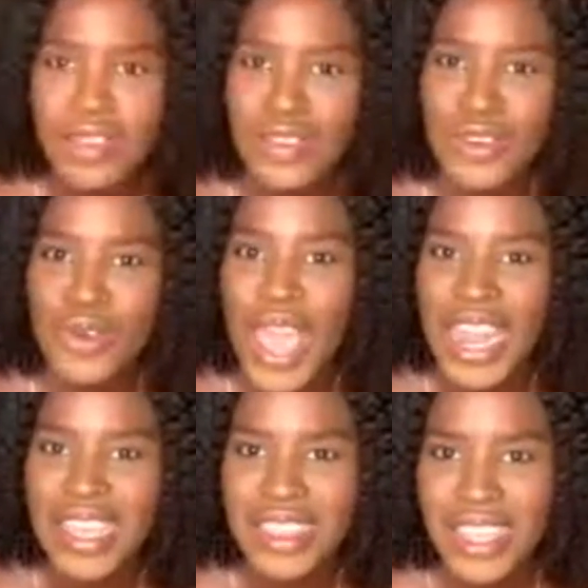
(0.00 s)
to do
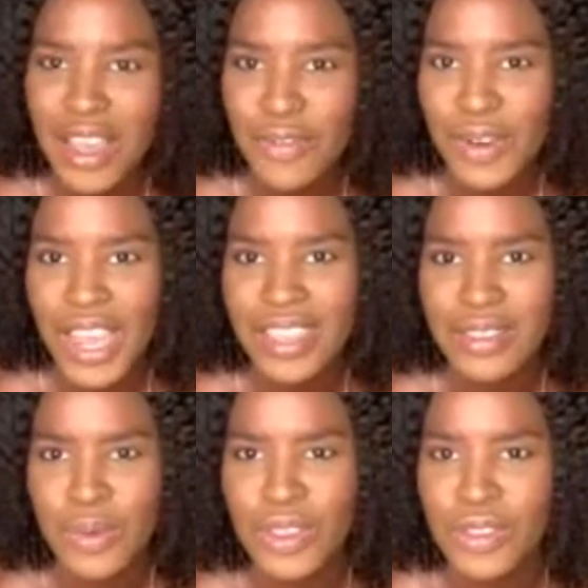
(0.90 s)
anything, I feel like it's
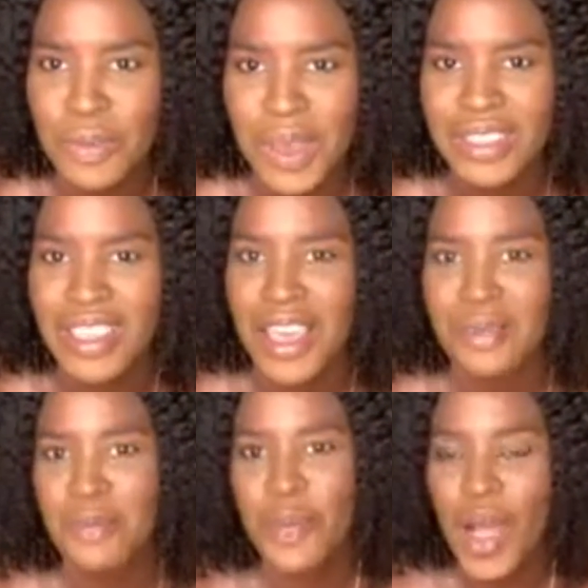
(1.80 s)
a waste of my
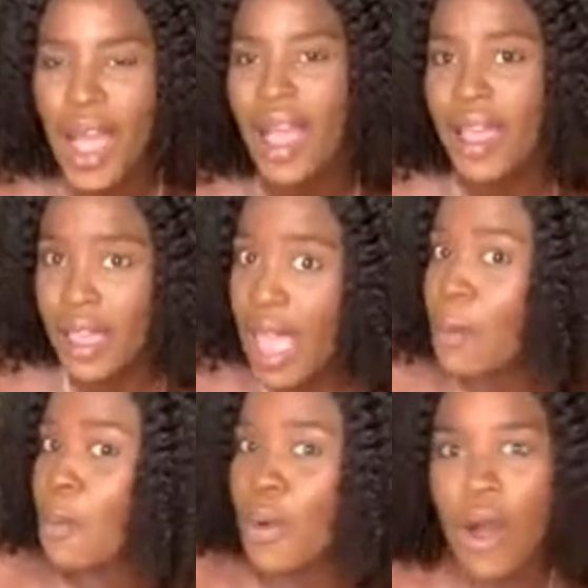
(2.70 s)
time. But
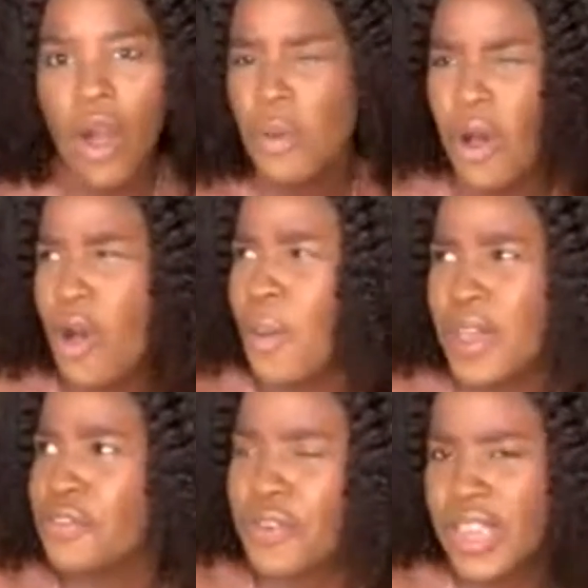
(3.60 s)
all
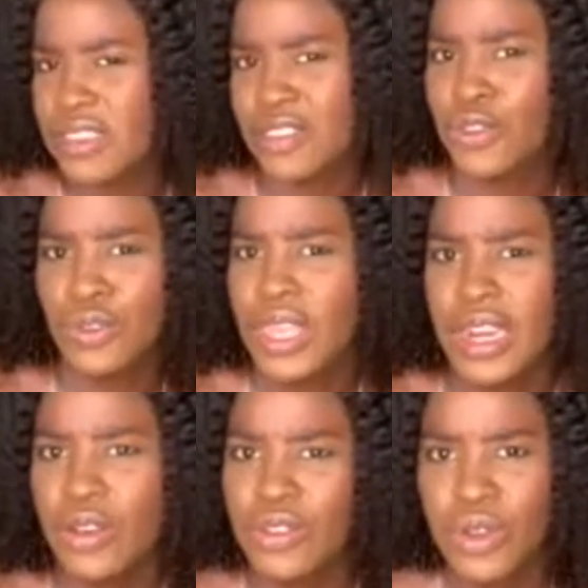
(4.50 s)
my friends do their
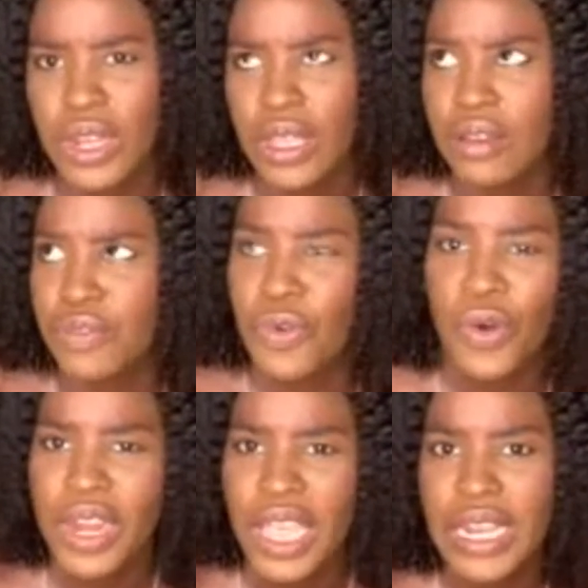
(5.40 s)
nails on a
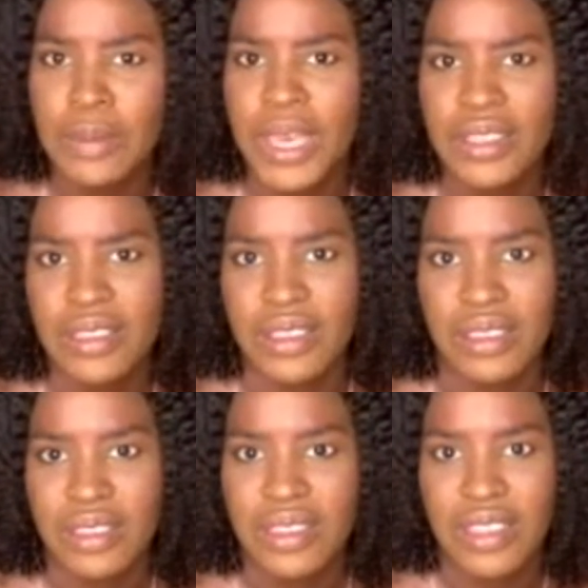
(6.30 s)
fortnightly
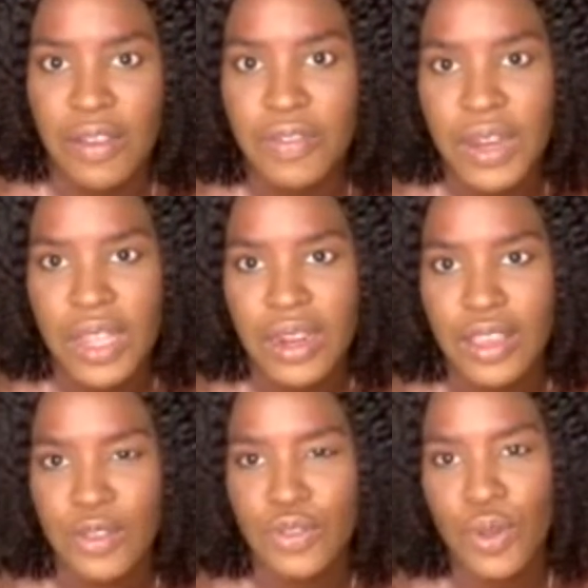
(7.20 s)
basis,
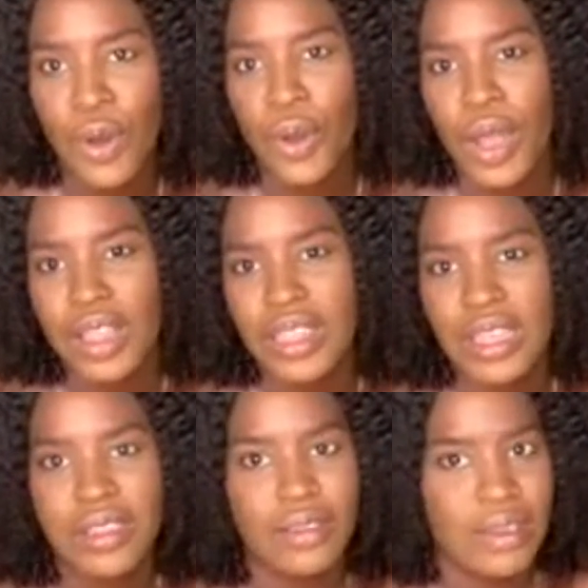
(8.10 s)
definitely. So I
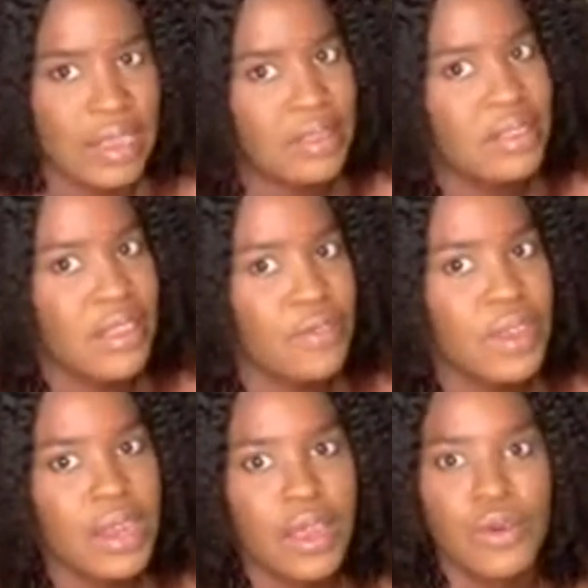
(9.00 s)
think that's
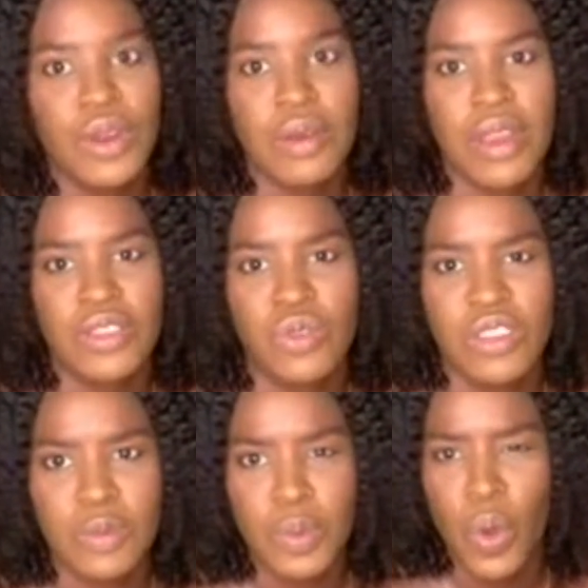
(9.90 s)
definitely a good area to
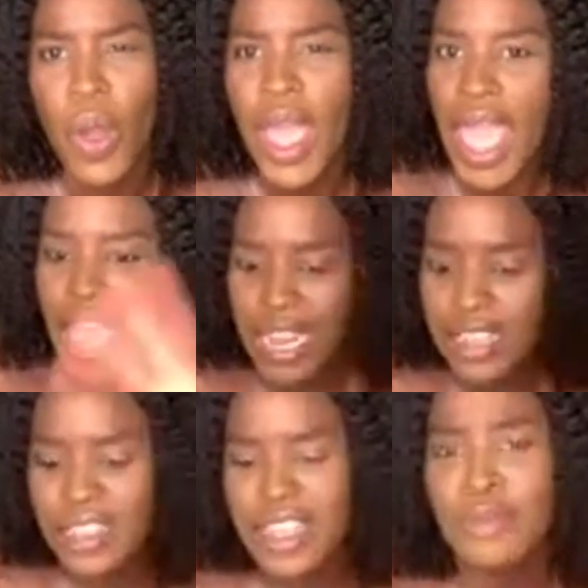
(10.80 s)
explore.
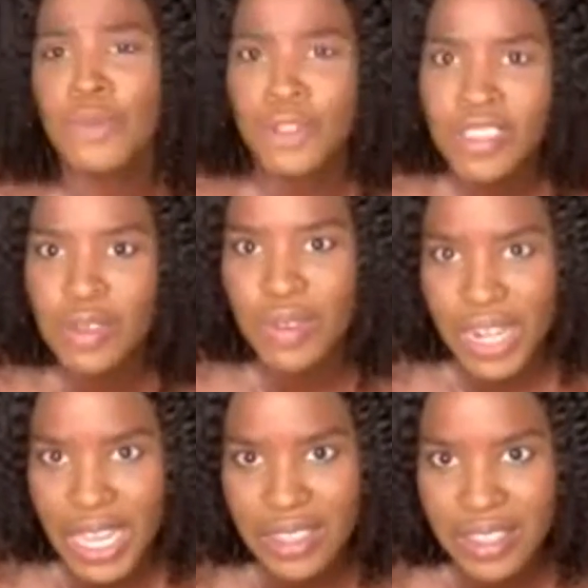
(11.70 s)
Anything beauty
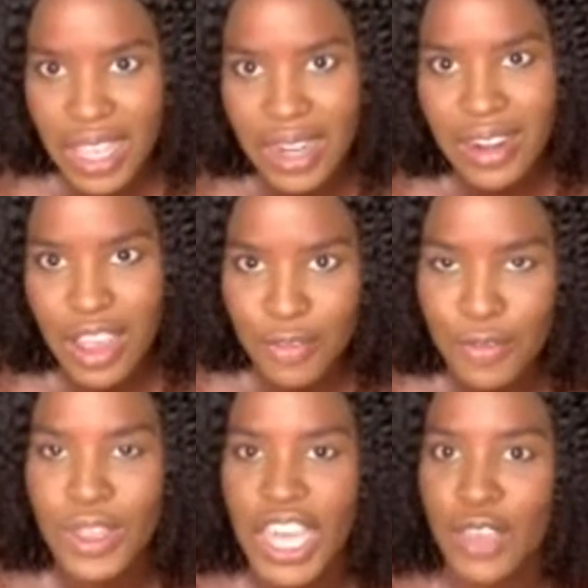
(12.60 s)
related, I
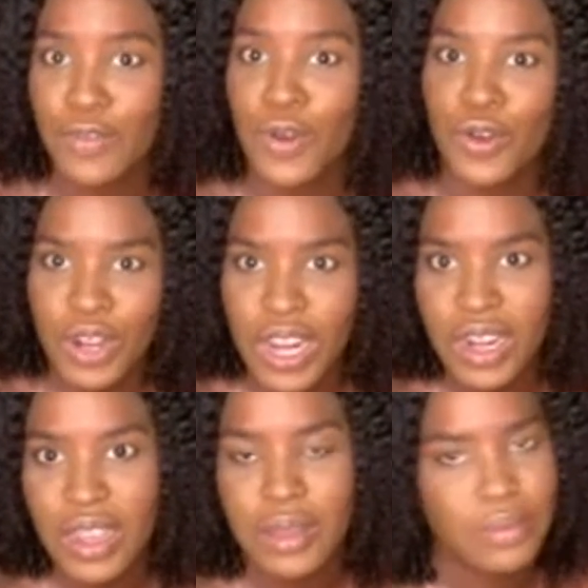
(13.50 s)
feel like if you're good at
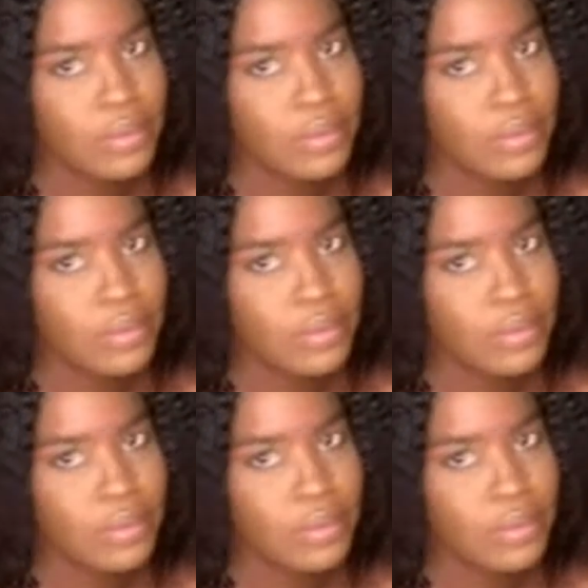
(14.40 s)
it,